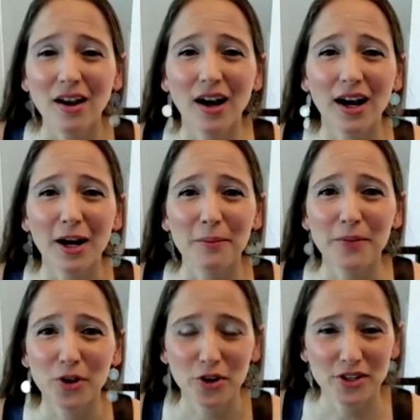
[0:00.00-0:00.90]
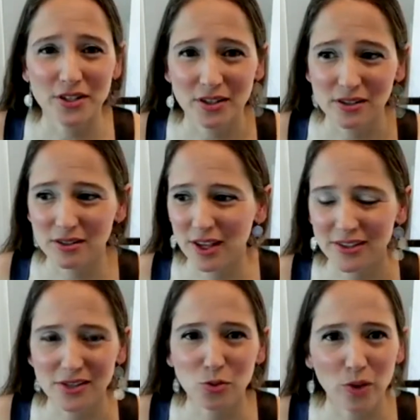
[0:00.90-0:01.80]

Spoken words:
Is this